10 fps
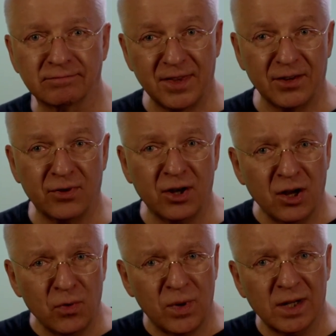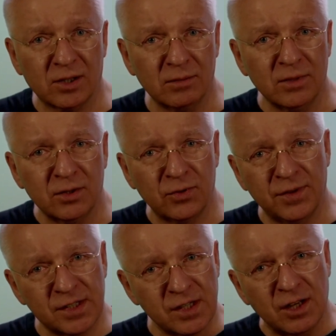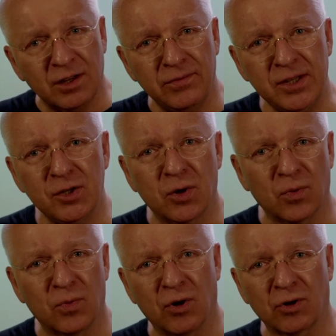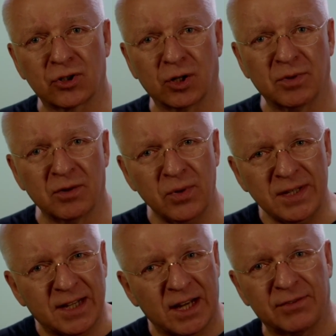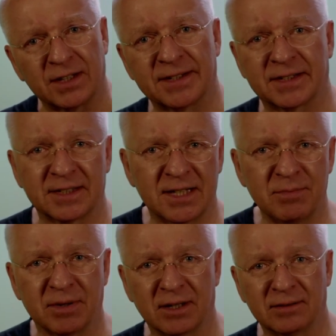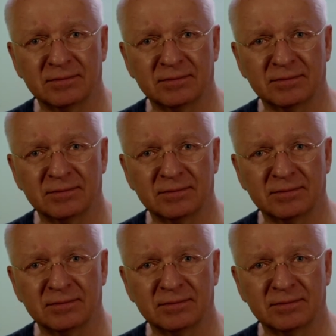Therefore, welcome to this video workshop. We dive a little deeper.